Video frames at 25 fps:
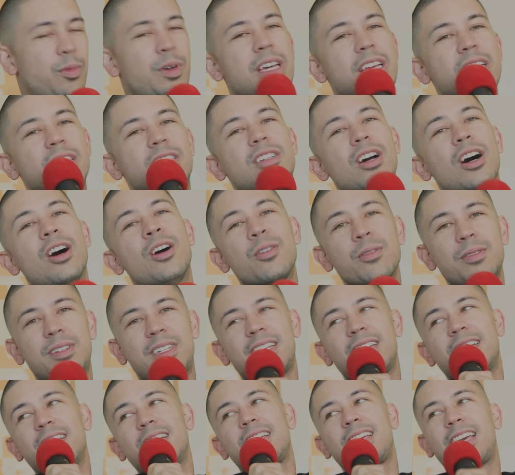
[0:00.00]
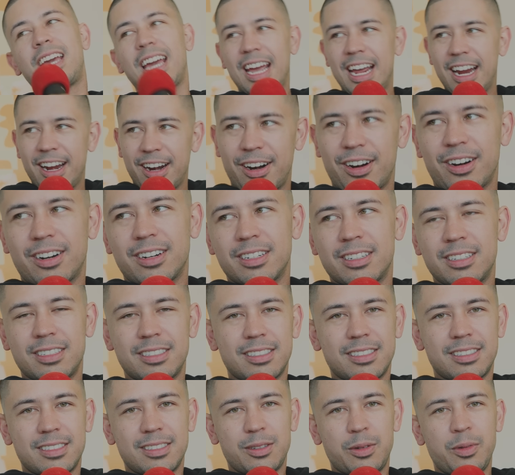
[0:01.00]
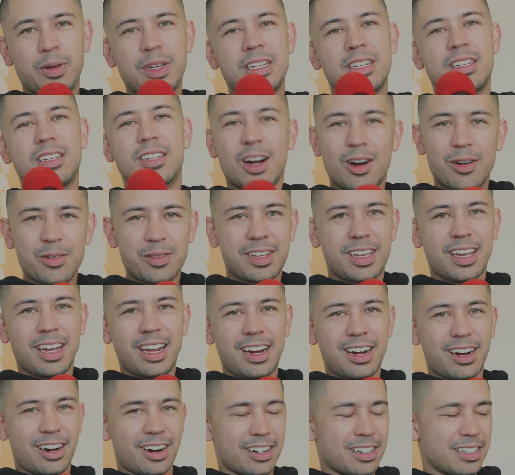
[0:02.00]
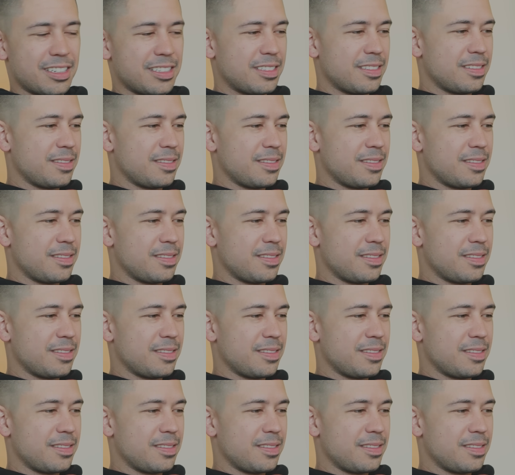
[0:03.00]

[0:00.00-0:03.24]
We don't care. We don't care.